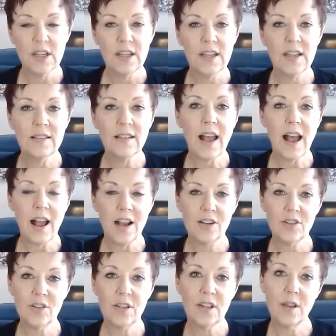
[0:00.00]
It's
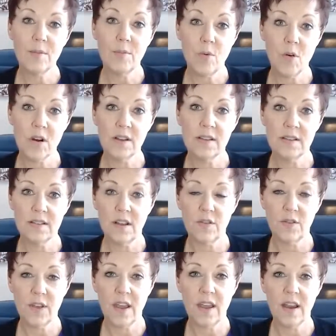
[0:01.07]
actually important
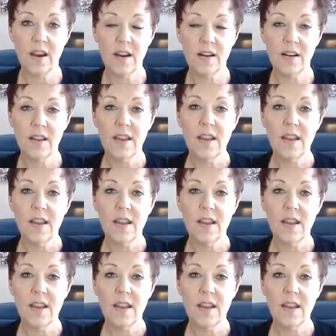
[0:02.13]
self-care.